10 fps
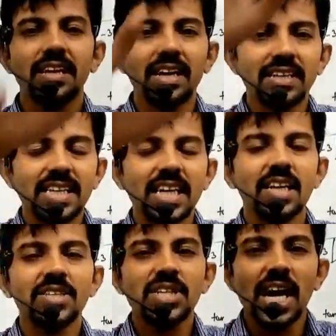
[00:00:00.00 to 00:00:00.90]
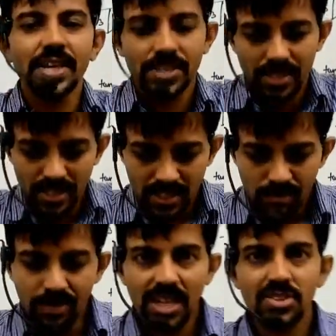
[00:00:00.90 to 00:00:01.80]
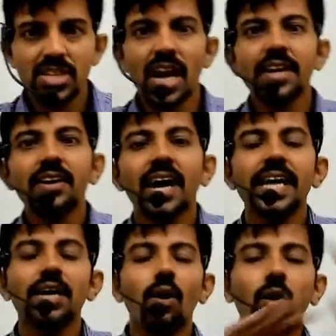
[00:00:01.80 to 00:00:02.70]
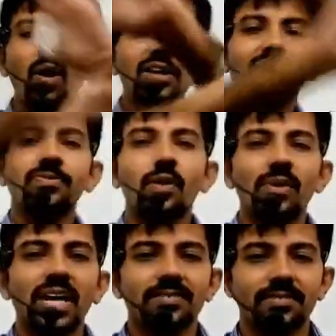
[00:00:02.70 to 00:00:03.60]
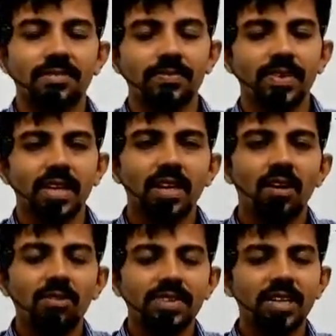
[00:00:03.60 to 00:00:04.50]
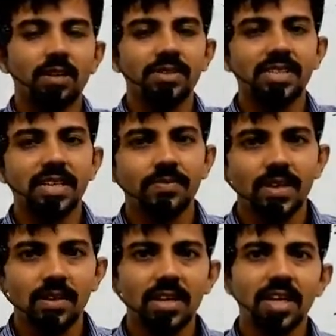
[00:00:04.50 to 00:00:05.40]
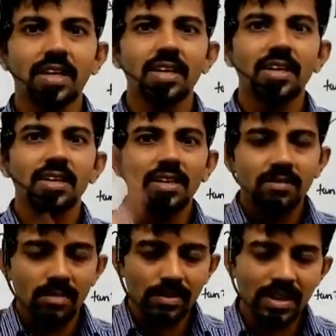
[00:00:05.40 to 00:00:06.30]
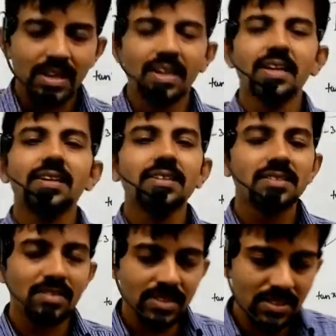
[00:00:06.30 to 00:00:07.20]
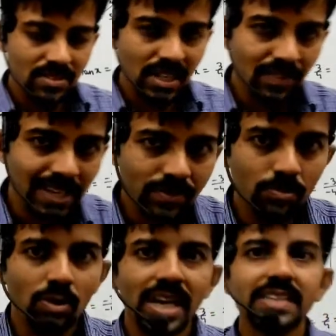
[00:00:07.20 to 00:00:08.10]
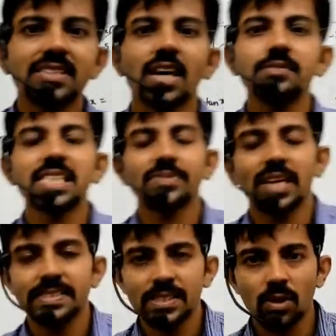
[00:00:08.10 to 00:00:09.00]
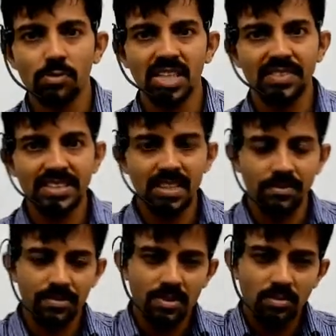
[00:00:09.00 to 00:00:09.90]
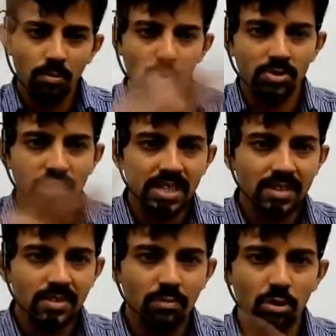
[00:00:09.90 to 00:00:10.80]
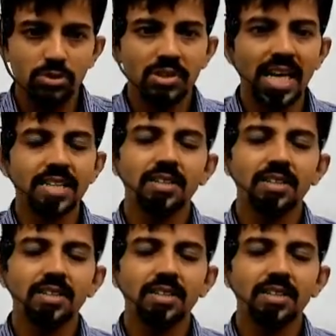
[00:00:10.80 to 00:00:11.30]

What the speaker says: Take a chart, big chart, write all the formulas of trigonometry, okay? Maybe which is required for board exams as well as competitive exams, both you write.